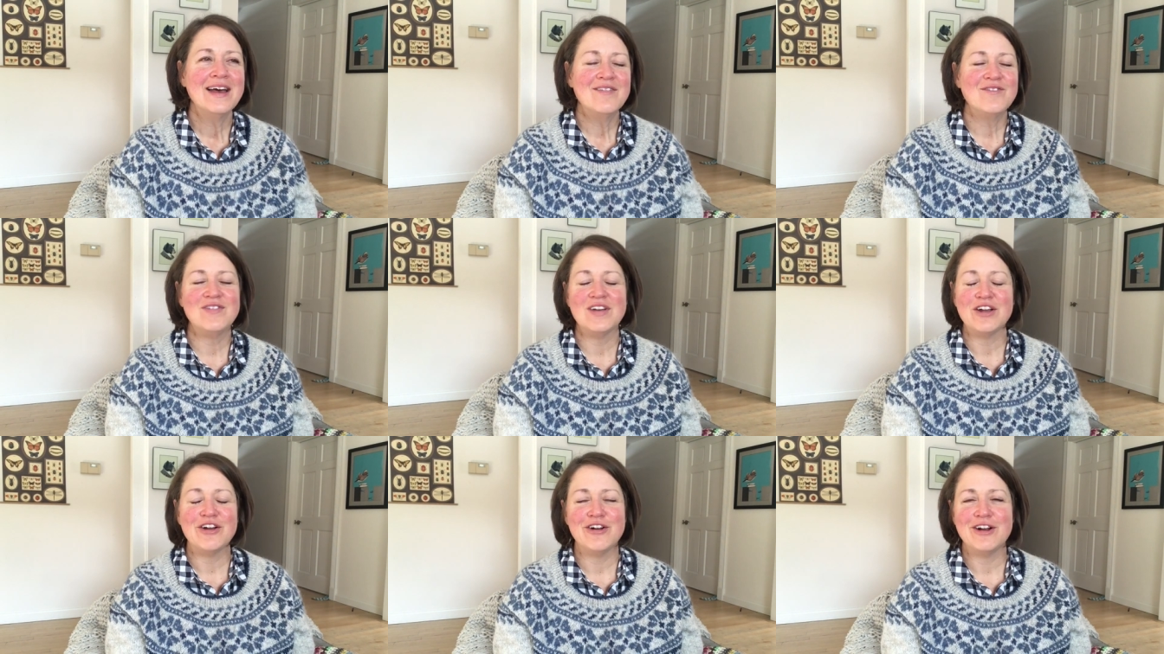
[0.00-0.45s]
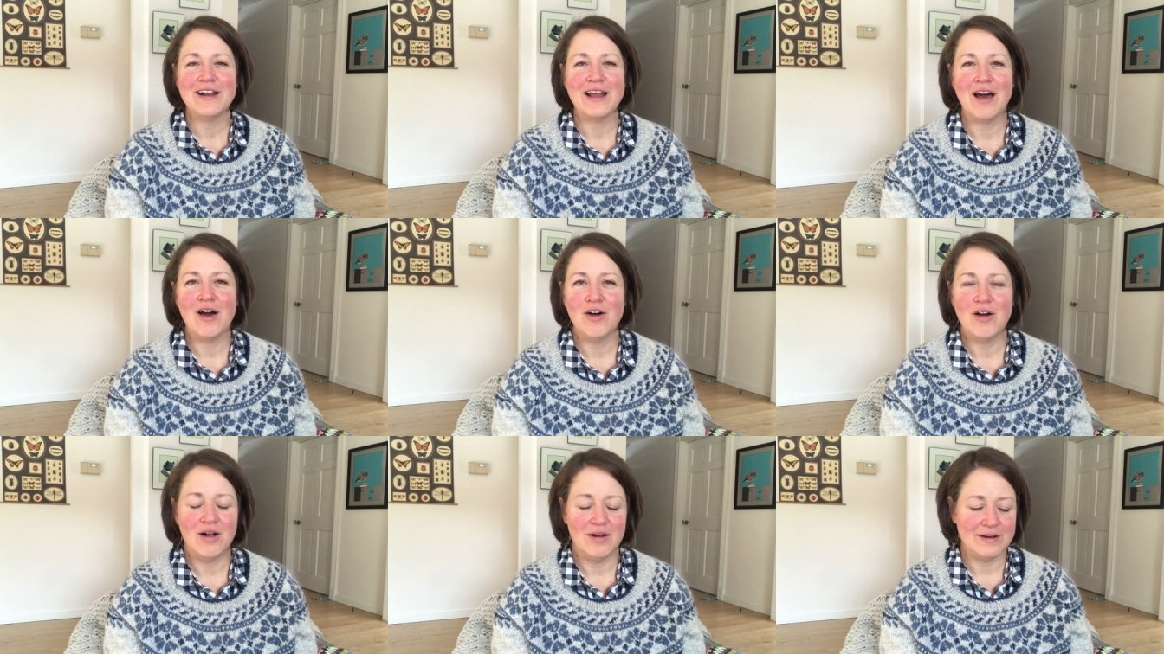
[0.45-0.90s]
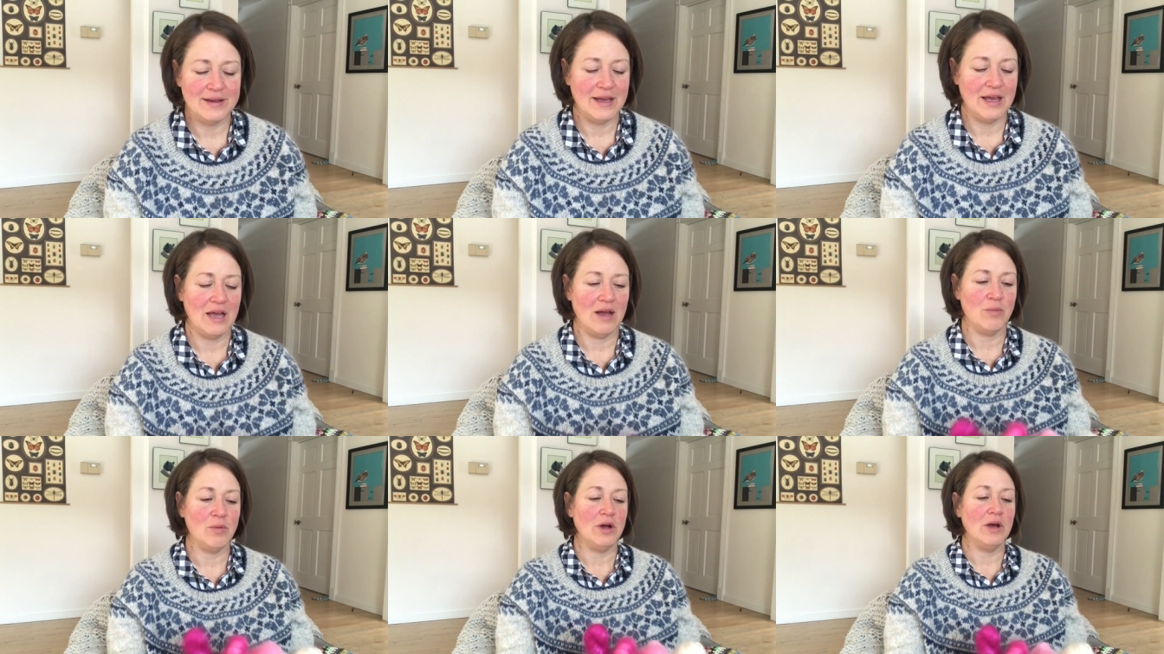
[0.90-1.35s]
figure it out on
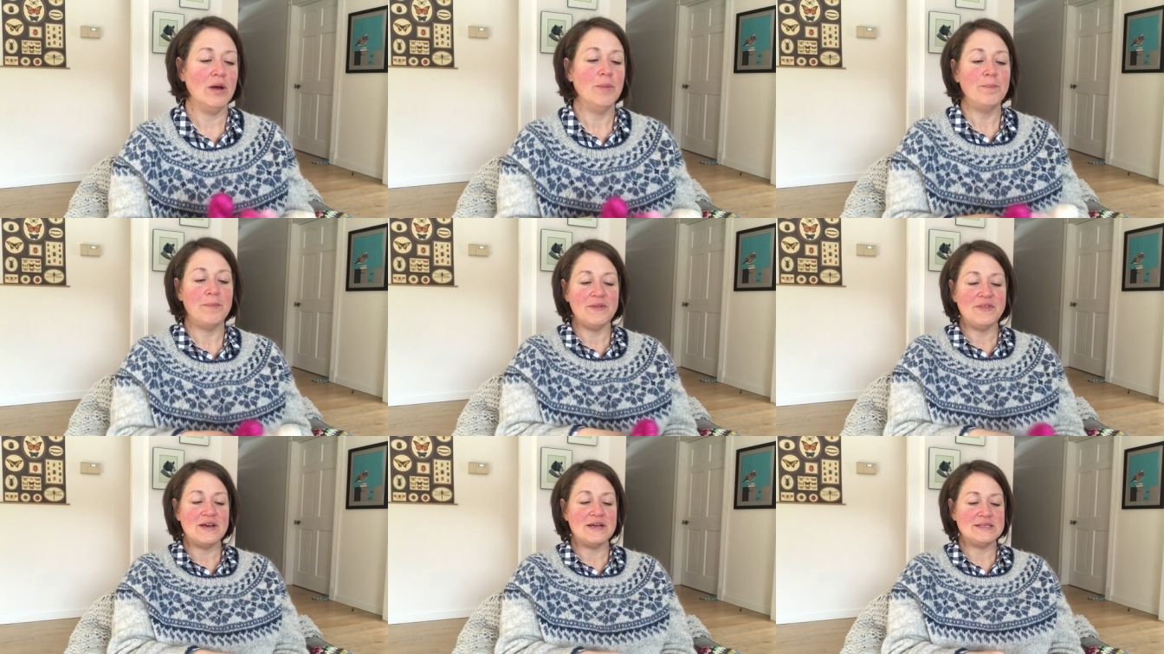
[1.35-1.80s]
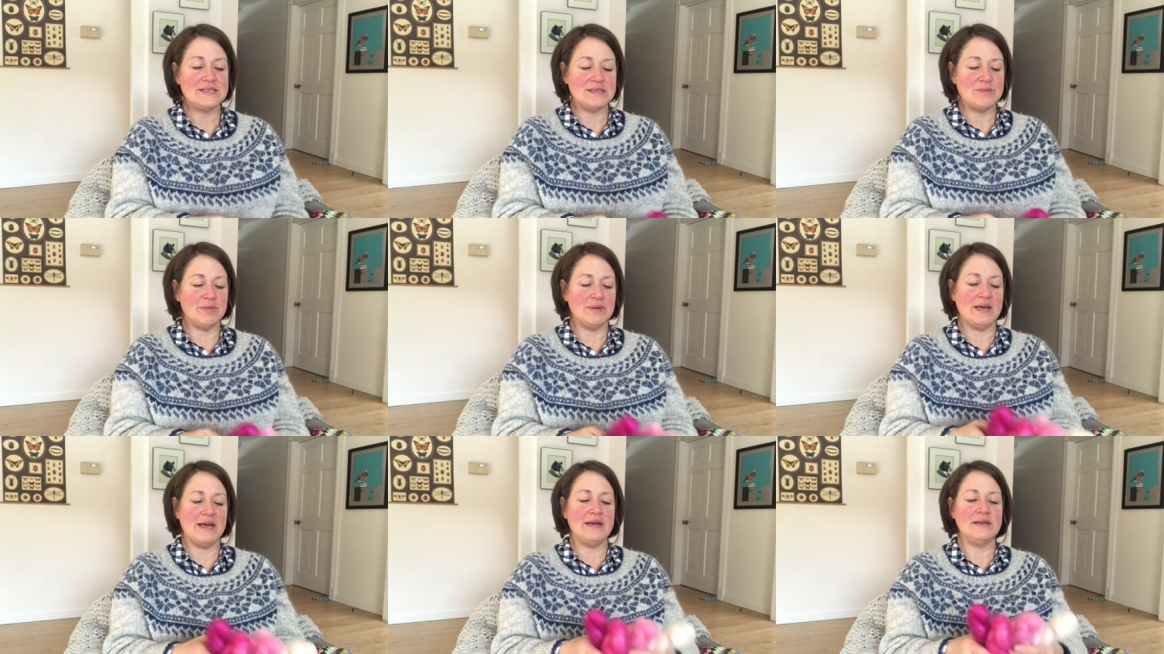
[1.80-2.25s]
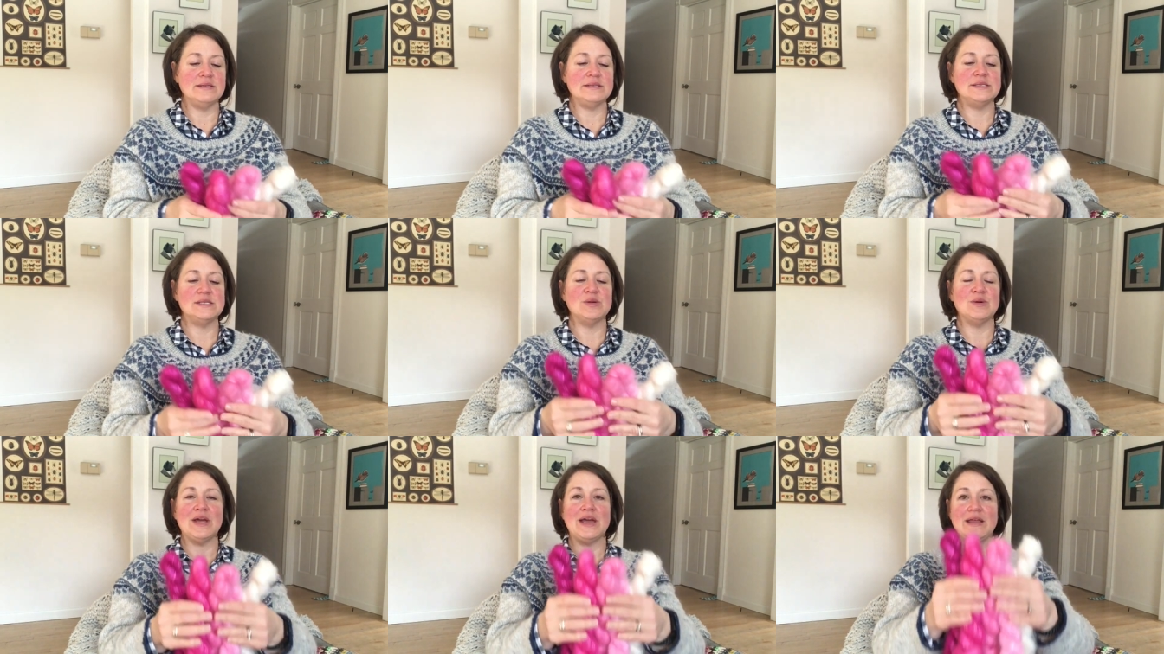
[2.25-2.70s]
camera, but that's the plan.
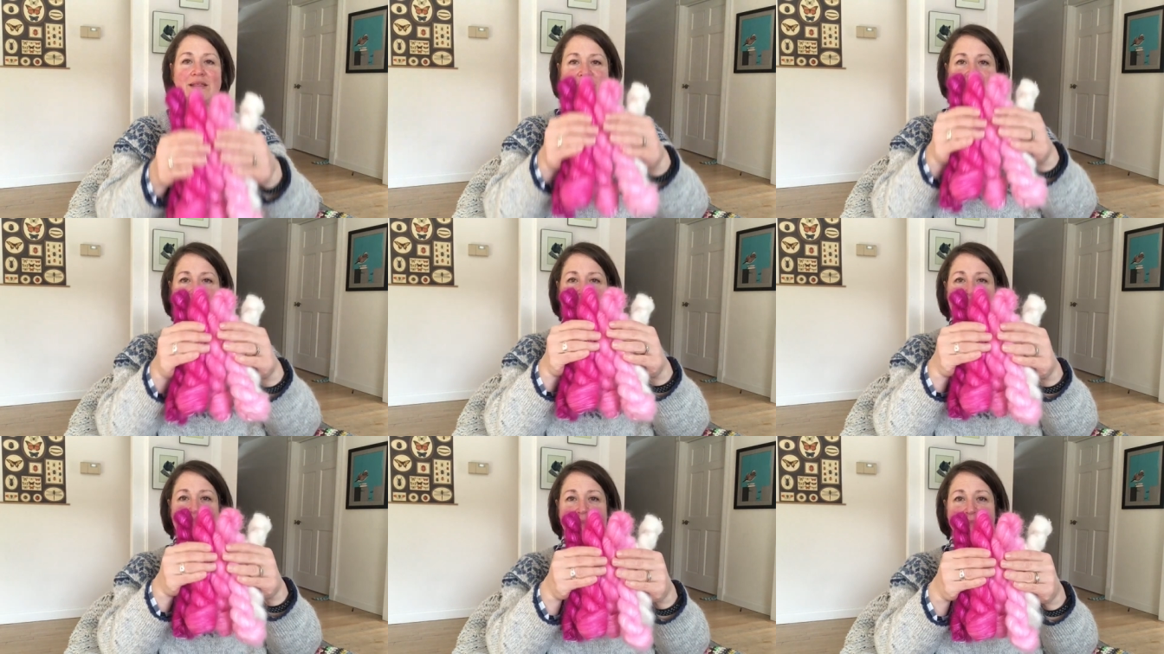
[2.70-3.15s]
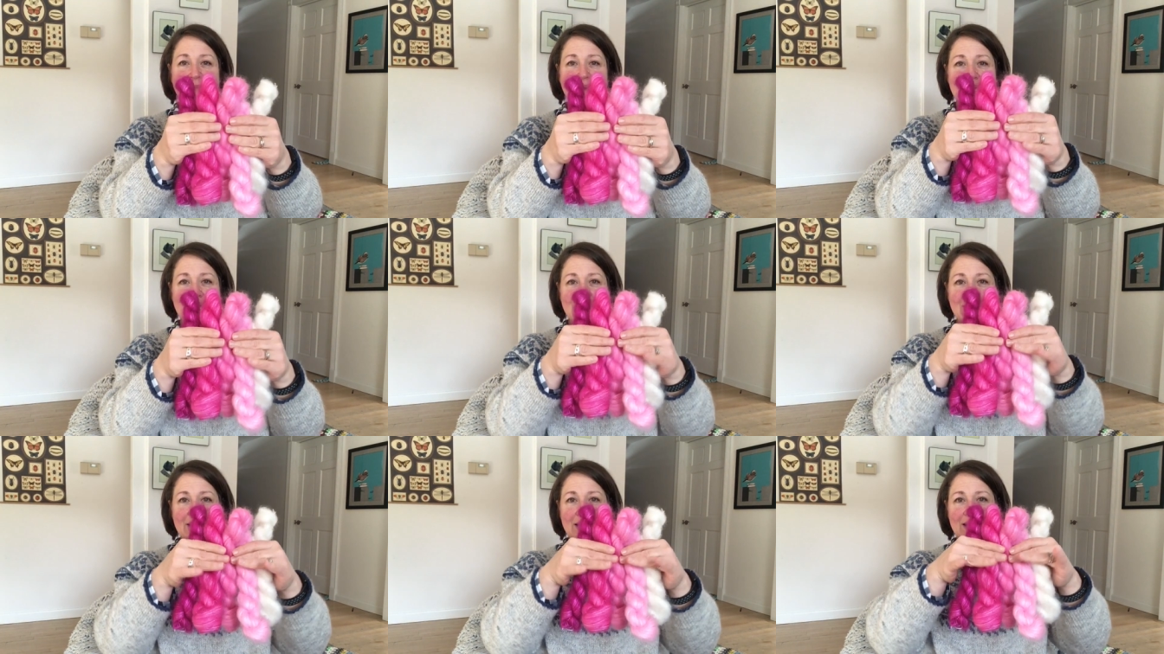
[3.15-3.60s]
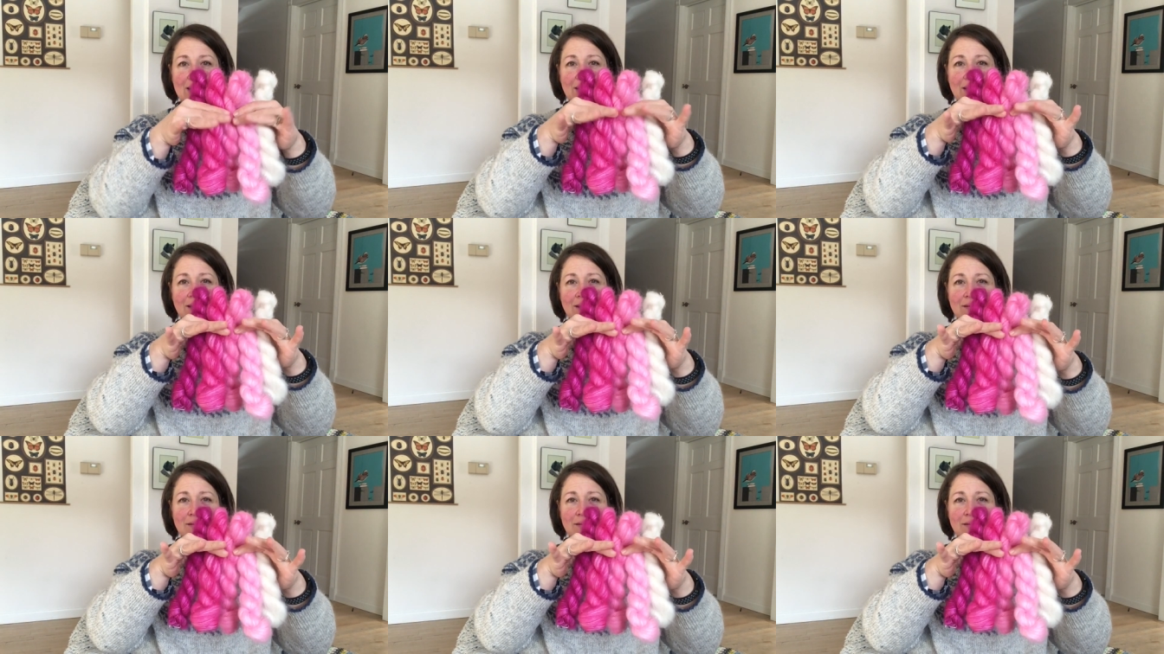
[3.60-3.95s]
So again, this is Peony.